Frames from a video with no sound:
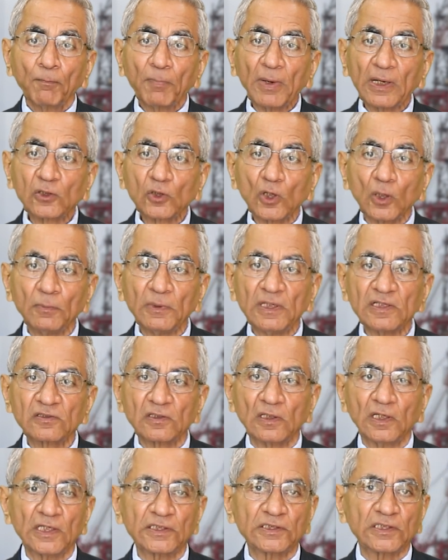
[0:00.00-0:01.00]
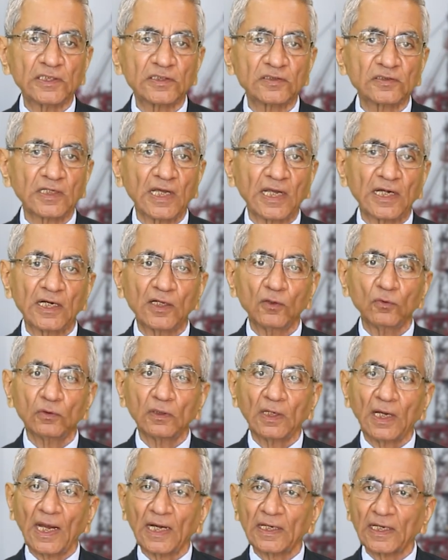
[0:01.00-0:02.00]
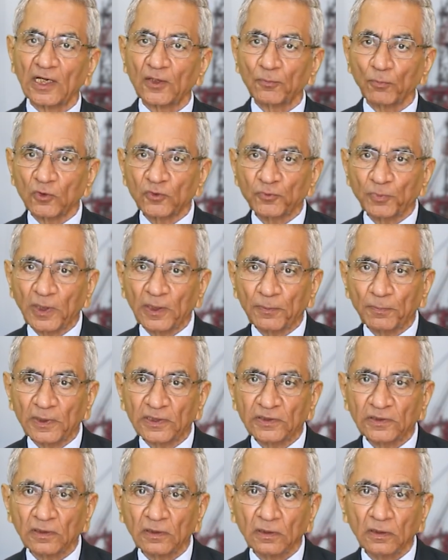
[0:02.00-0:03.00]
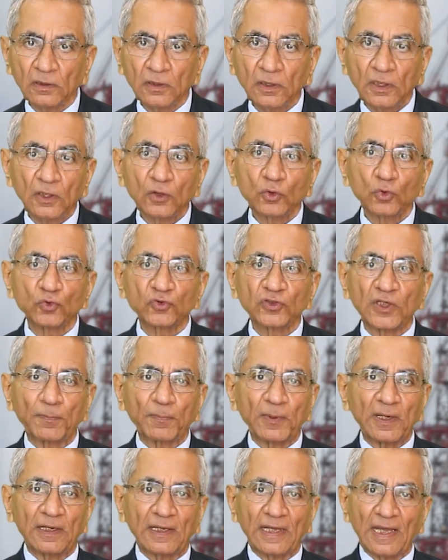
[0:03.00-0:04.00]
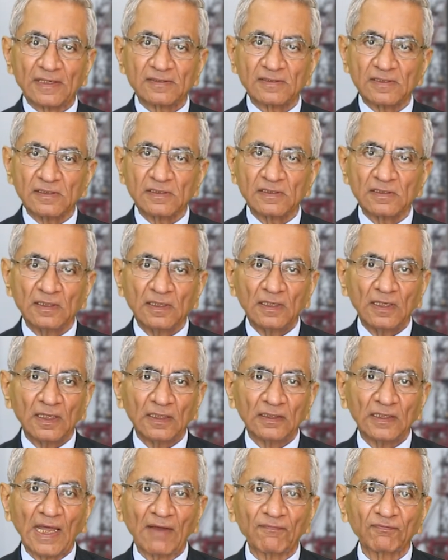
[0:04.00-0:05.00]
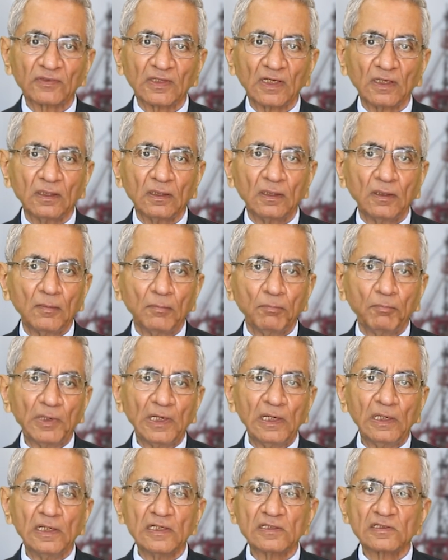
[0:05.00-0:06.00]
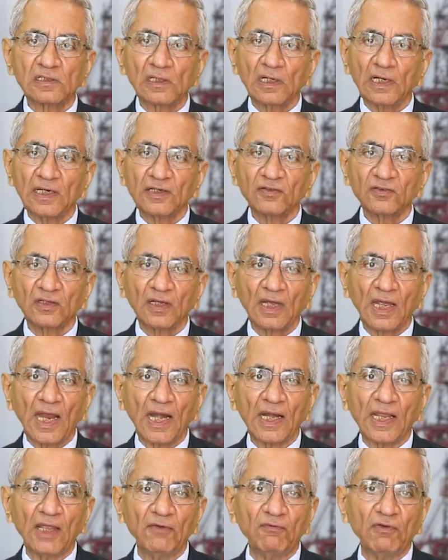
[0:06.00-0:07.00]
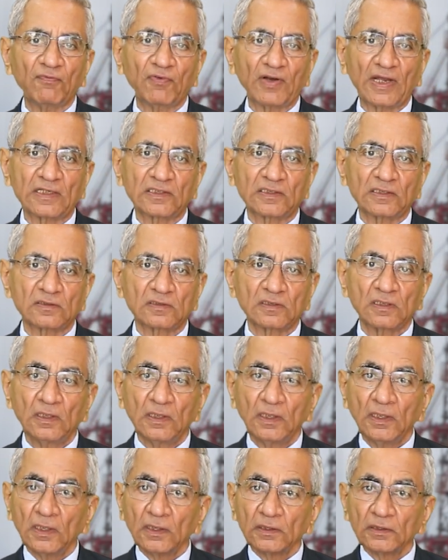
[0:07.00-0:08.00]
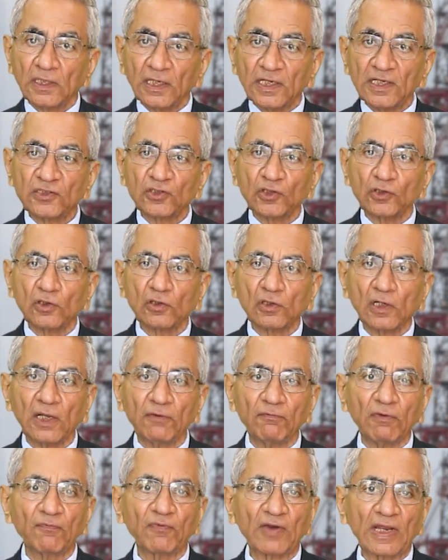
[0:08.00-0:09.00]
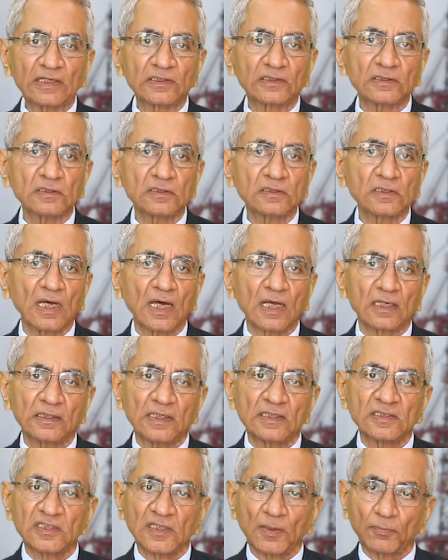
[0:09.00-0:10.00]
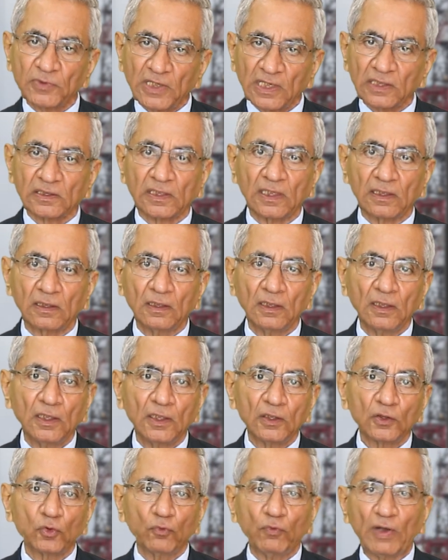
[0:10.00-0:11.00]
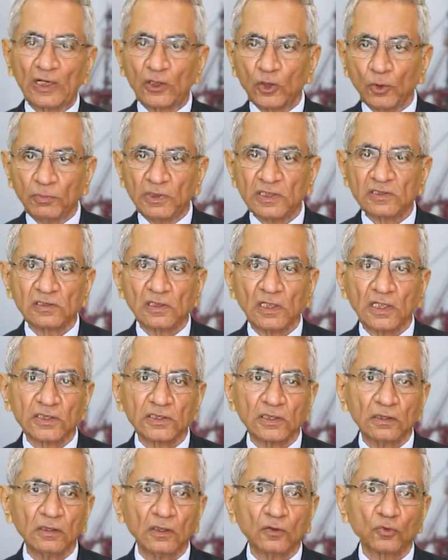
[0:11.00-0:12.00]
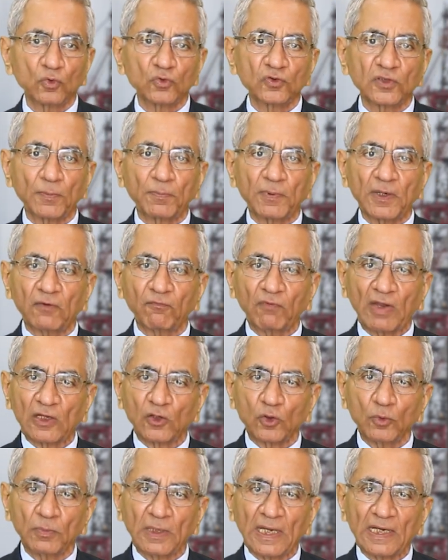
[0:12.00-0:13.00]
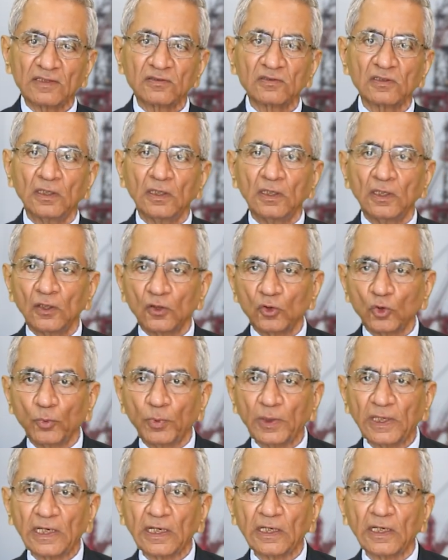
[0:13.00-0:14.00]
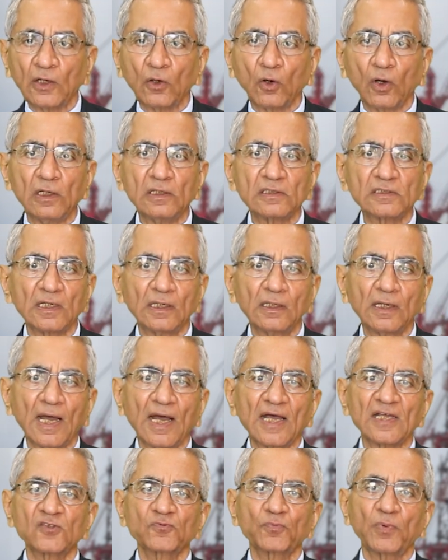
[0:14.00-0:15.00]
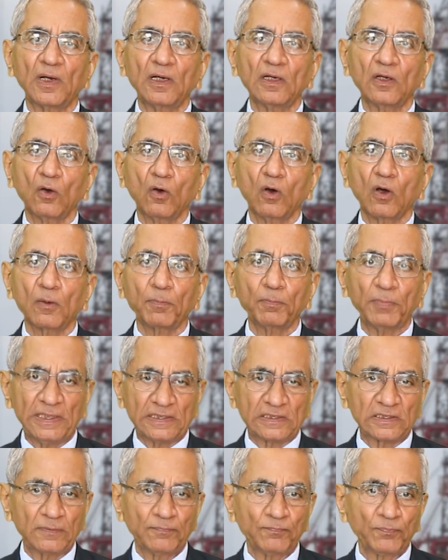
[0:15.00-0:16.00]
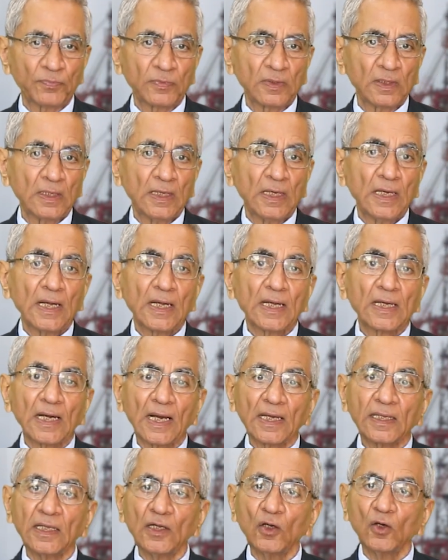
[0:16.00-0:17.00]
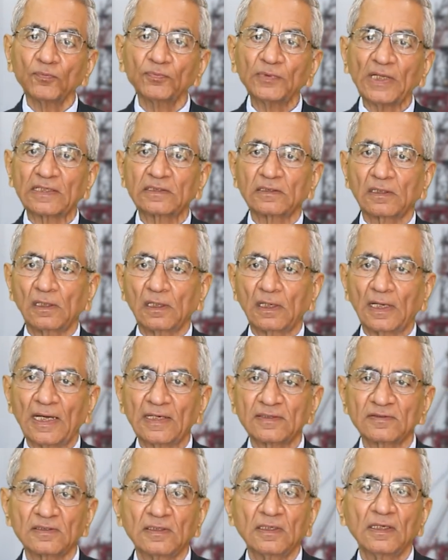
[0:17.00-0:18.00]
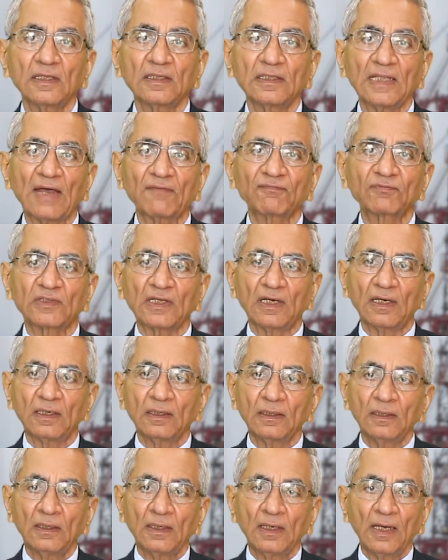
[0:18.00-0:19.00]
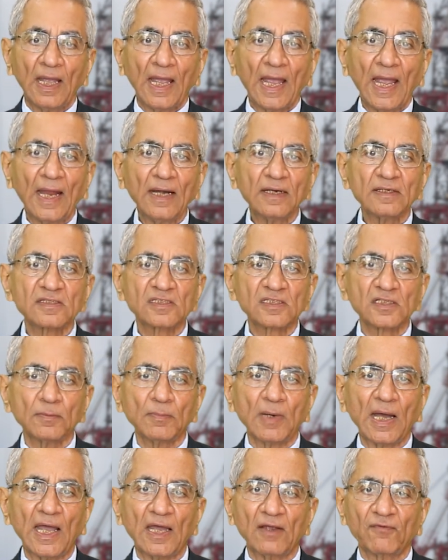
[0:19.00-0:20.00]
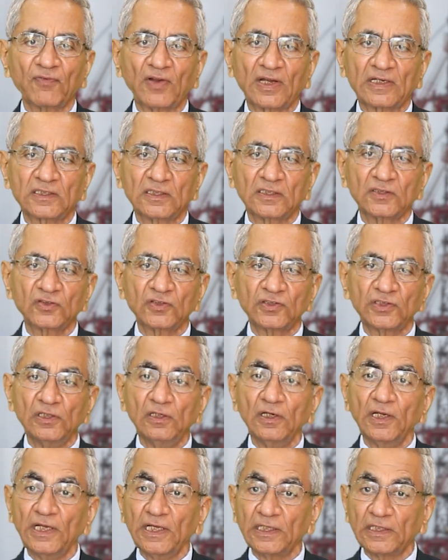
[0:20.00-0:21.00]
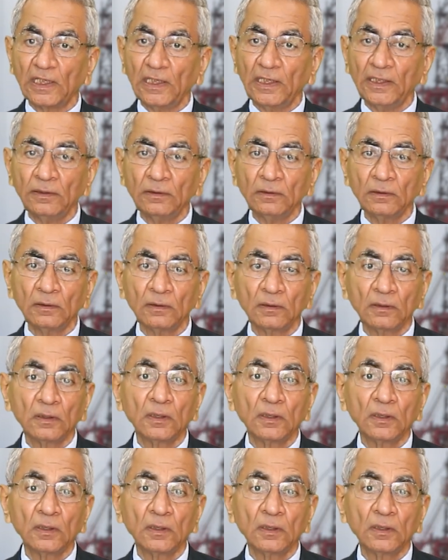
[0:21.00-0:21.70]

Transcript: Petroleum distillation is carried out at atmospheric pressure to separate gases, naphtha, middle distillates and heavy fractions. The residual heavy fractions are then subjected to vacuum distillation to separate vacuum gas, lubricating oils and asphalt or pitch. Cracking of natural gas, naphtha and some higher fractions yield ethylene,